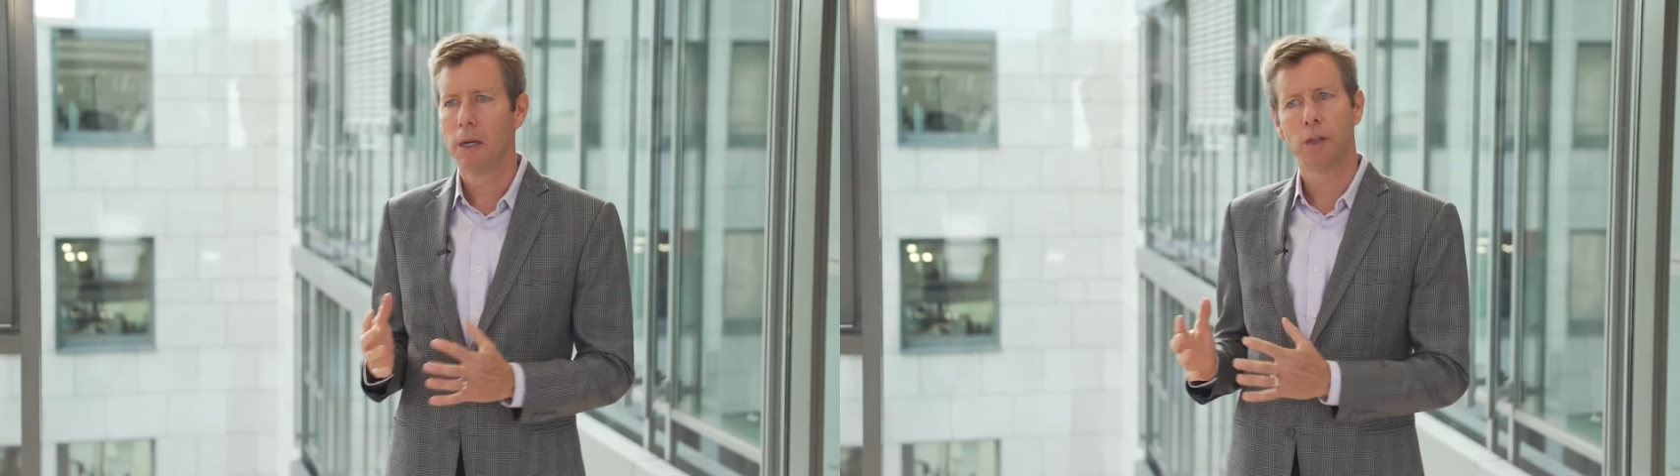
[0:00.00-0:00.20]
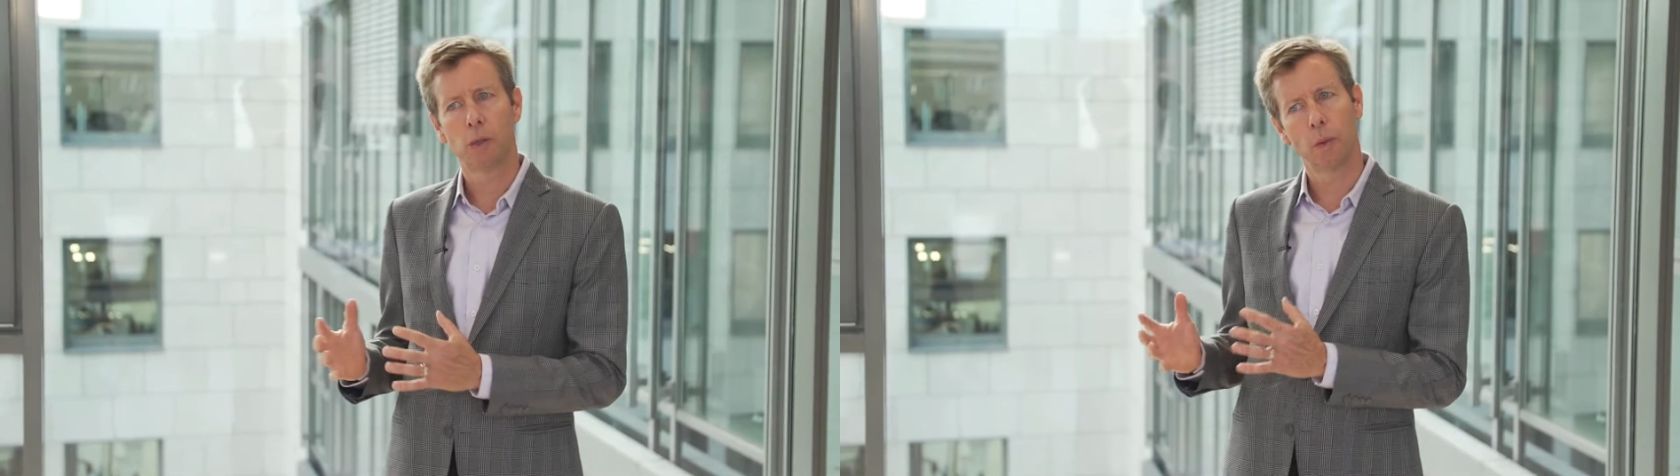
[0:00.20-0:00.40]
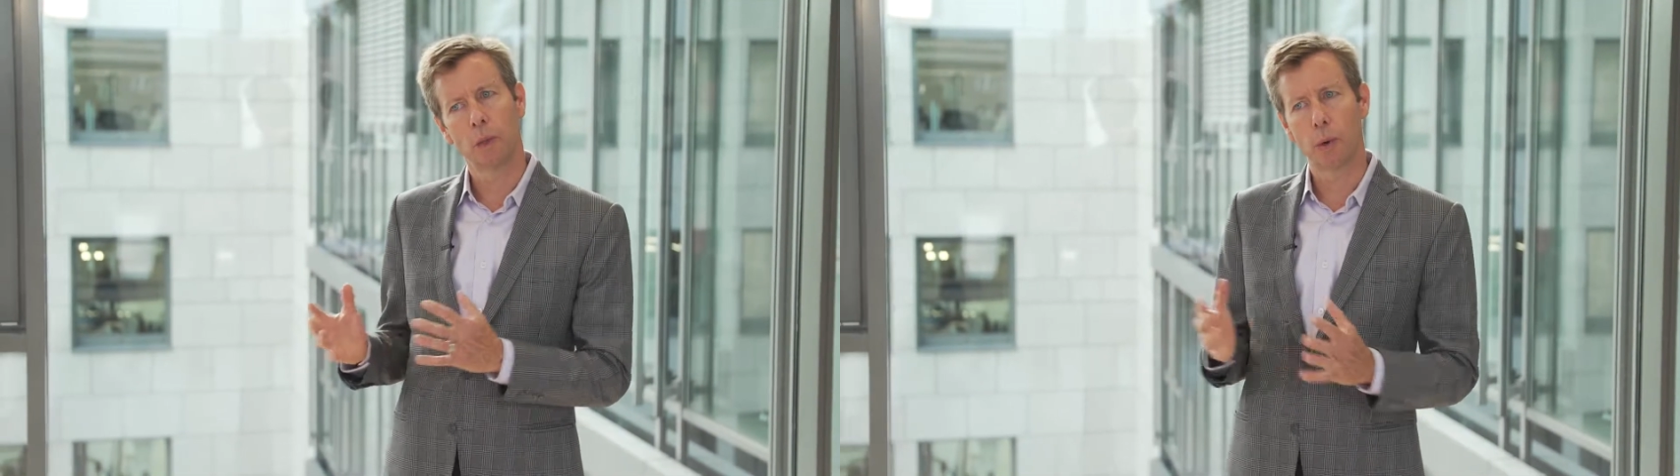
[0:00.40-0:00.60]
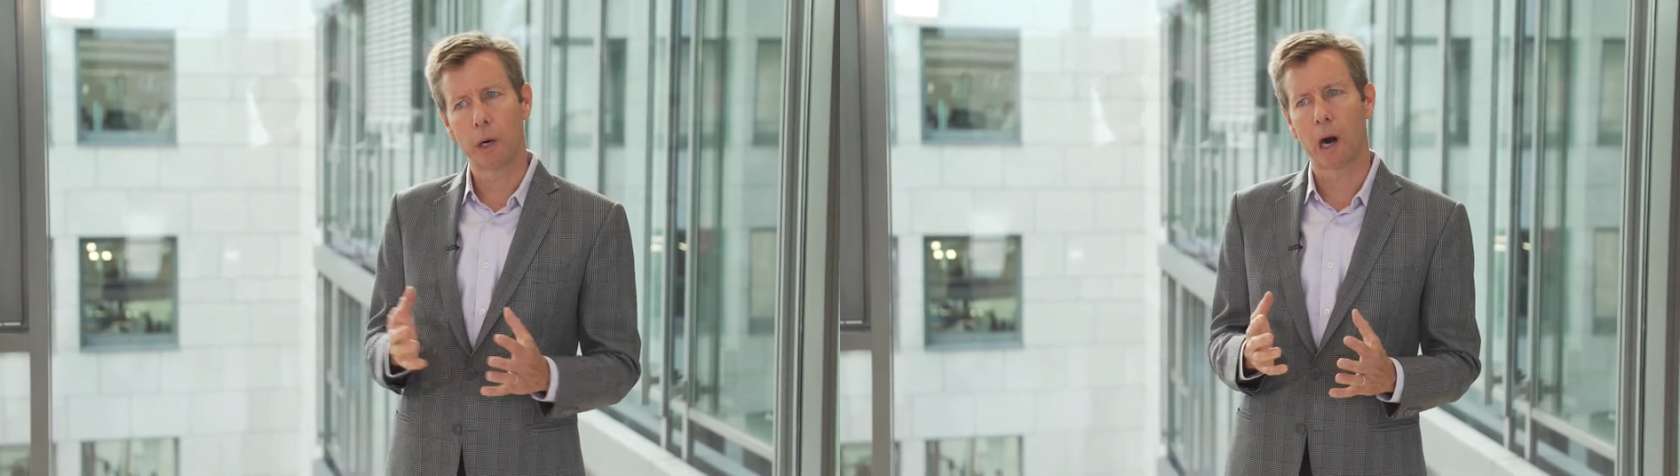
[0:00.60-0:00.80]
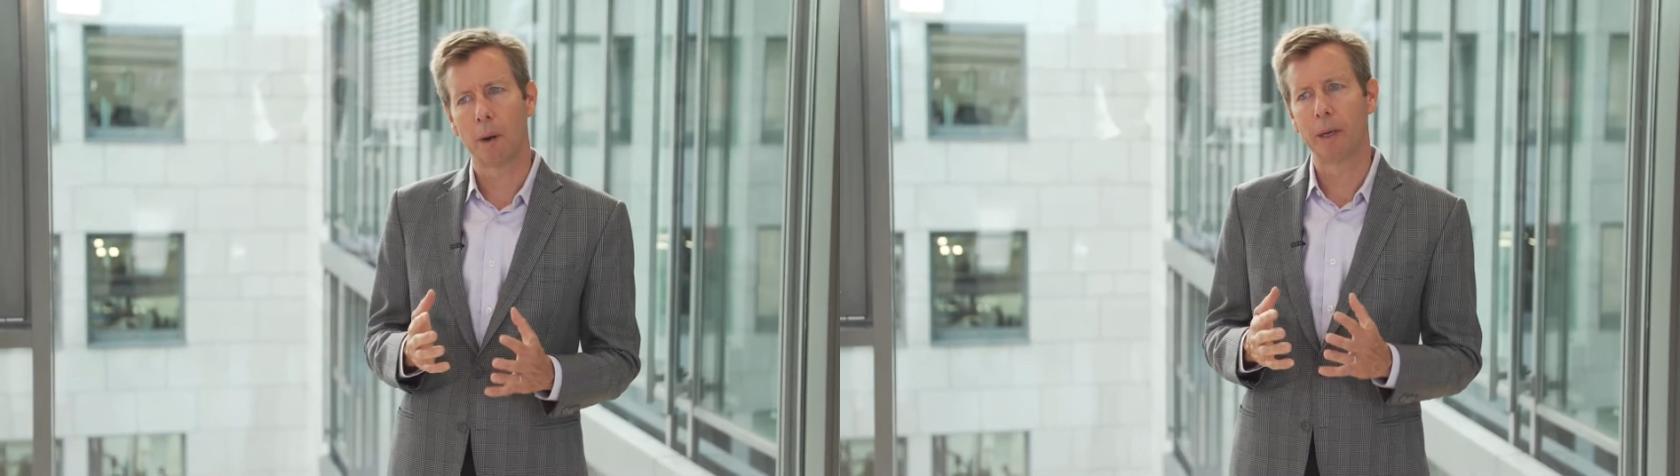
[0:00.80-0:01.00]
to a lower
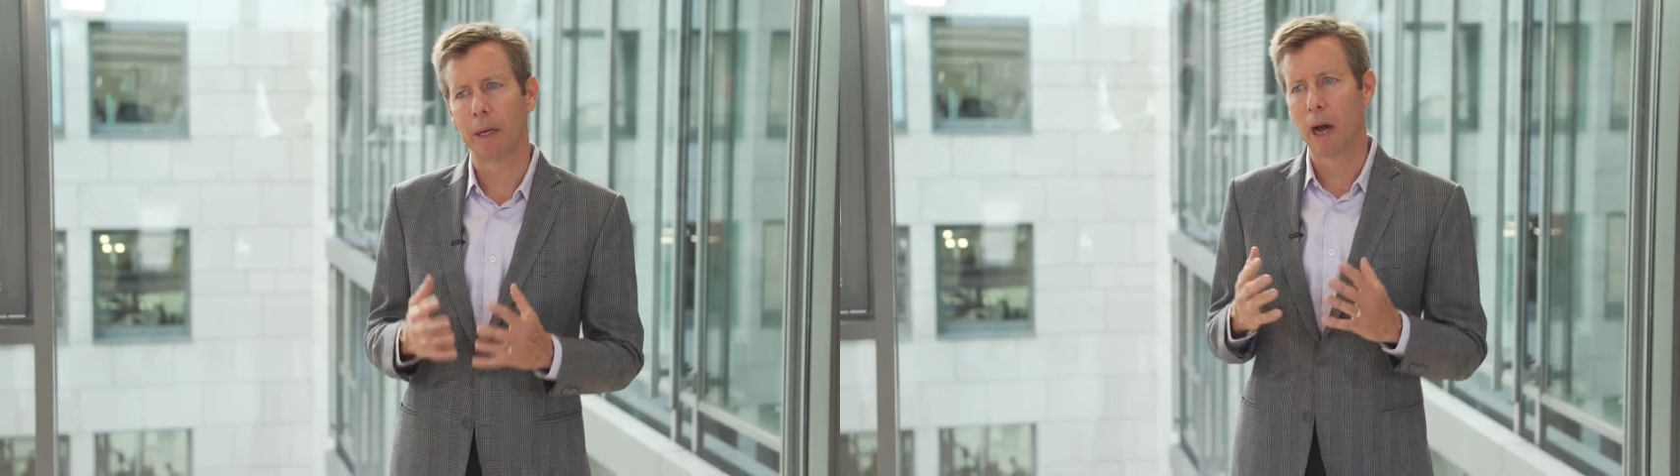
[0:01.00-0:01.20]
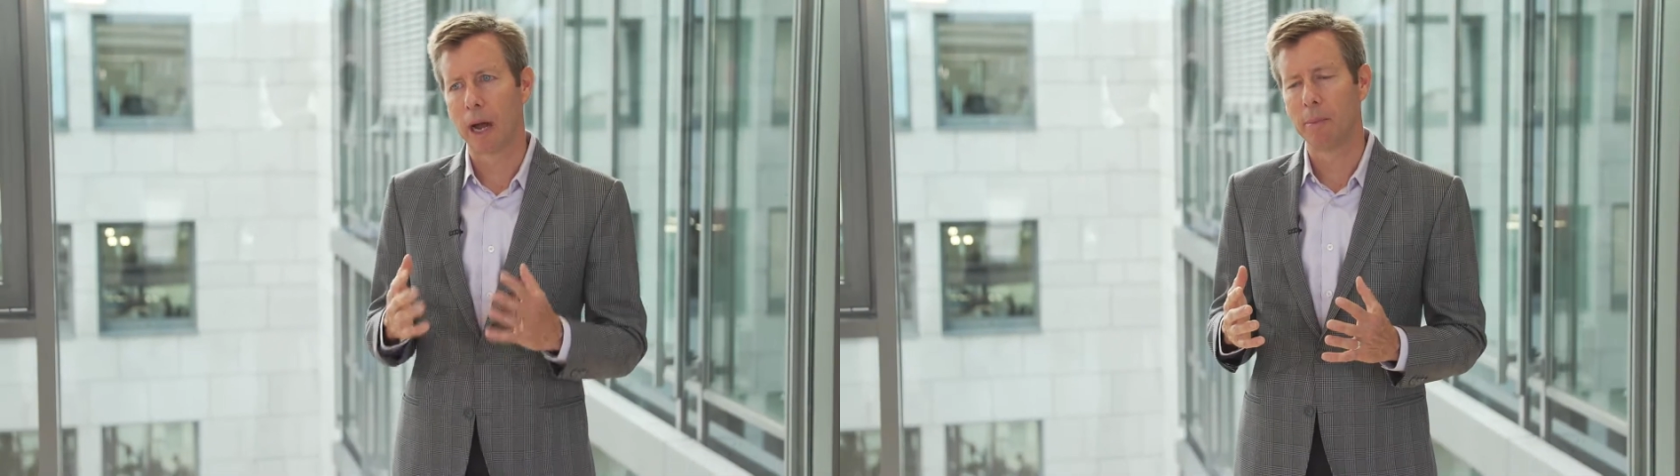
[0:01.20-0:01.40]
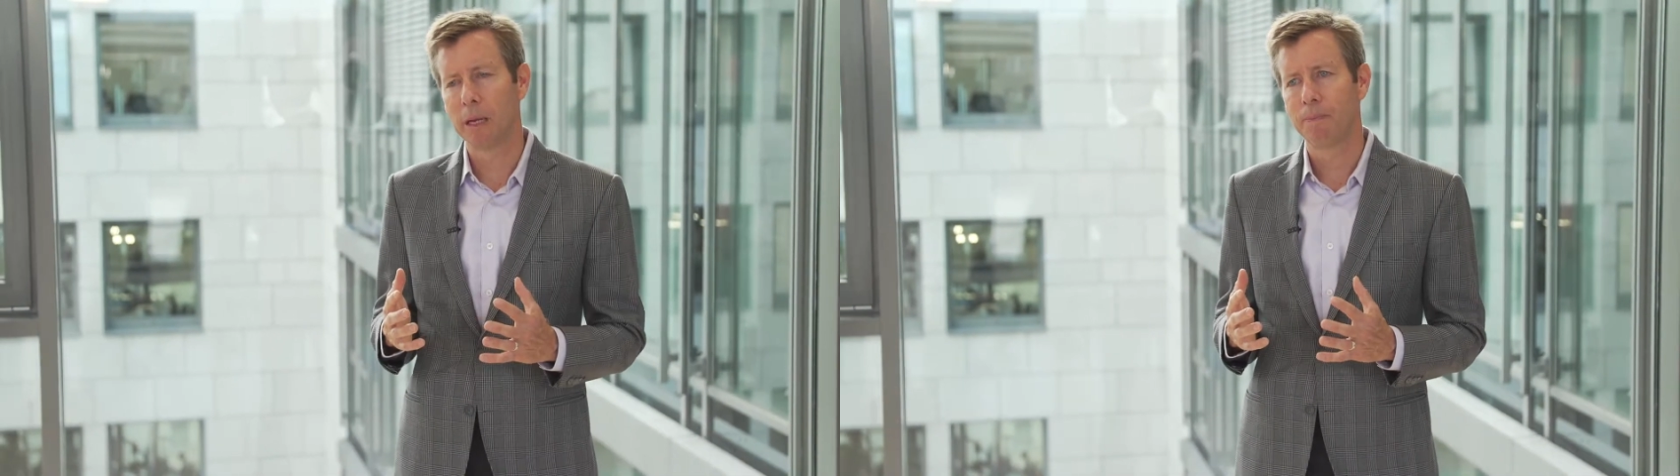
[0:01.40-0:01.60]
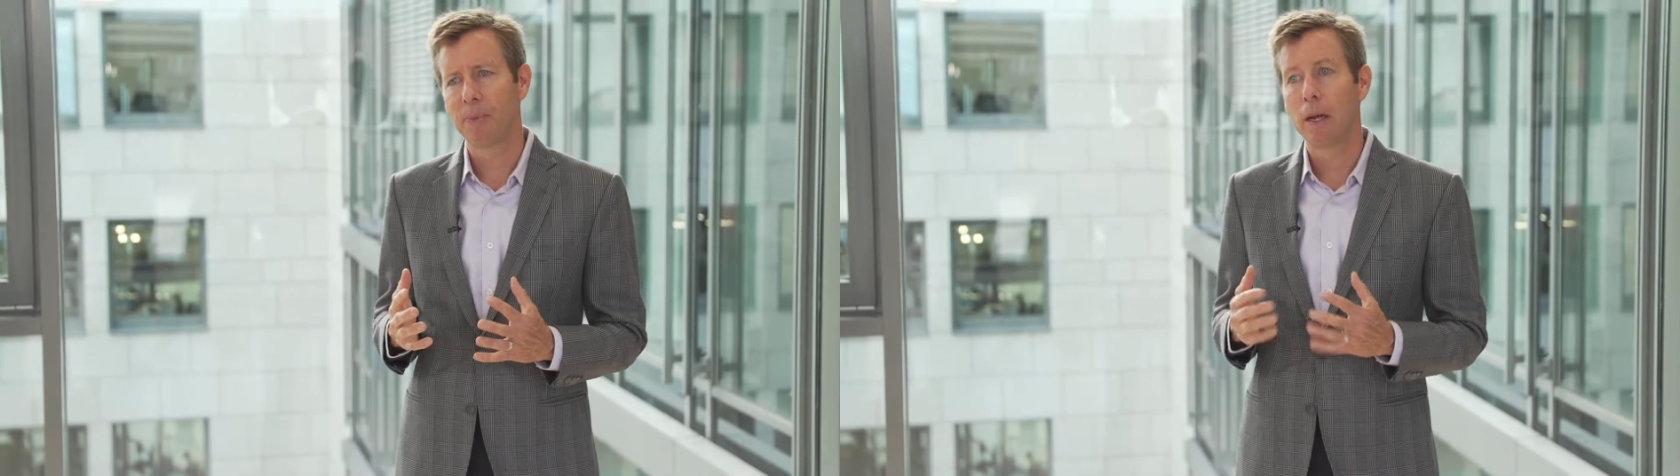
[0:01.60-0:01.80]
carbon economy